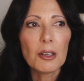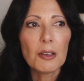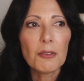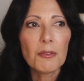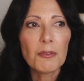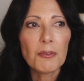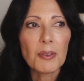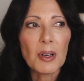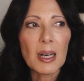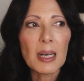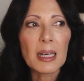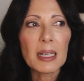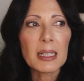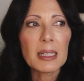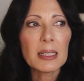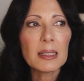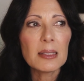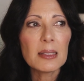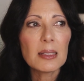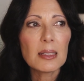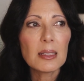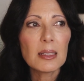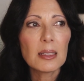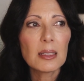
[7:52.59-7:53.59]

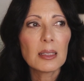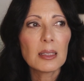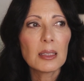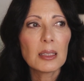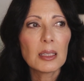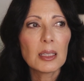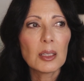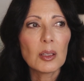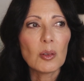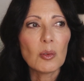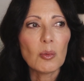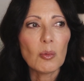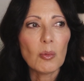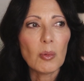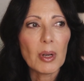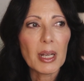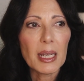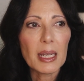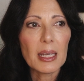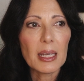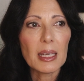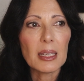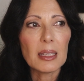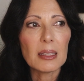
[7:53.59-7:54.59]
find
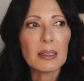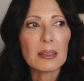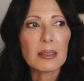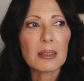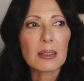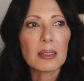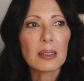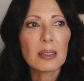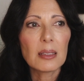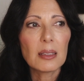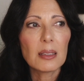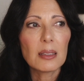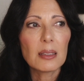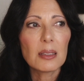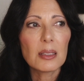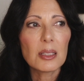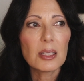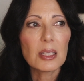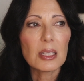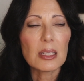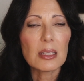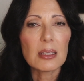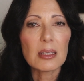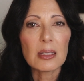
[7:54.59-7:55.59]
ways
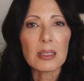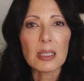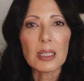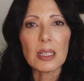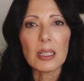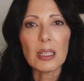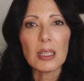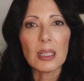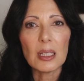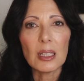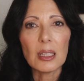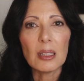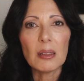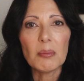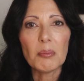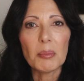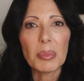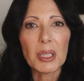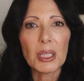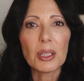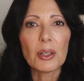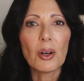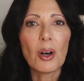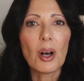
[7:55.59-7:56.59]
to see
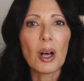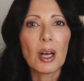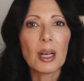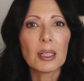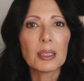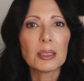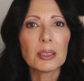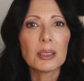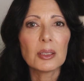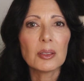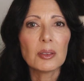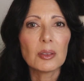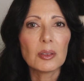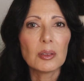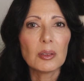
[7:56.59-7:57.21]
beyond